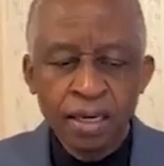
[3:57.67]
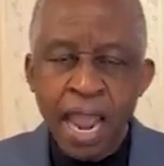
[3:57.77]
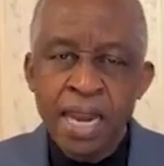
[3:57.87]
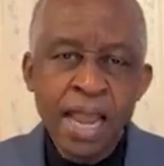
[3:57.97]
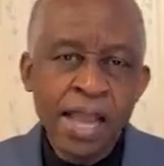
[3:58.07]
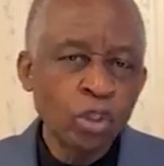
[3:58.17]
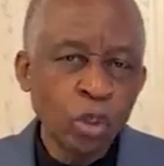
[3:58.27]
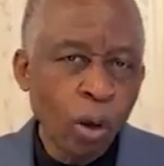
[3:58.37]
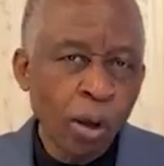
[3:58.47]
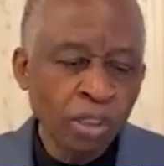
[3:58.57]
The idea
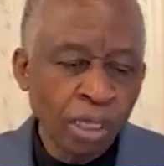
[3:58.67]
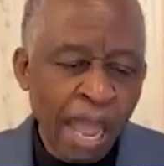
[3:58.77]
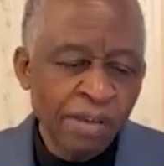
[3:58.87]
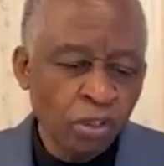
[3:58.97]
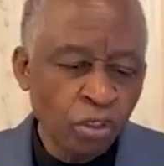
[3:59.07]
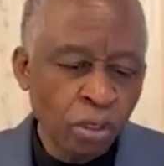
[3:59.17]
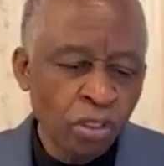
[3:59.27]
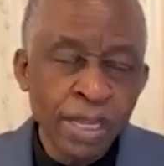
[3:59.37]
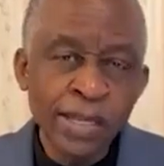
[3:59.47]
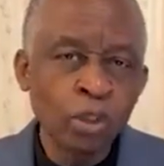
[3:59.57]
is to cause the life of
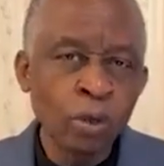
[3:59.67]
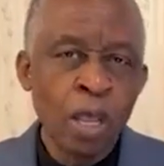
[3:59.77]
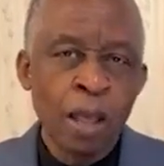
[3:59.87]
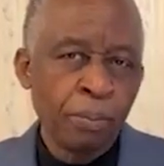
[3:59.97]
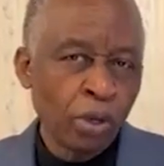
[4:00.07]
such things to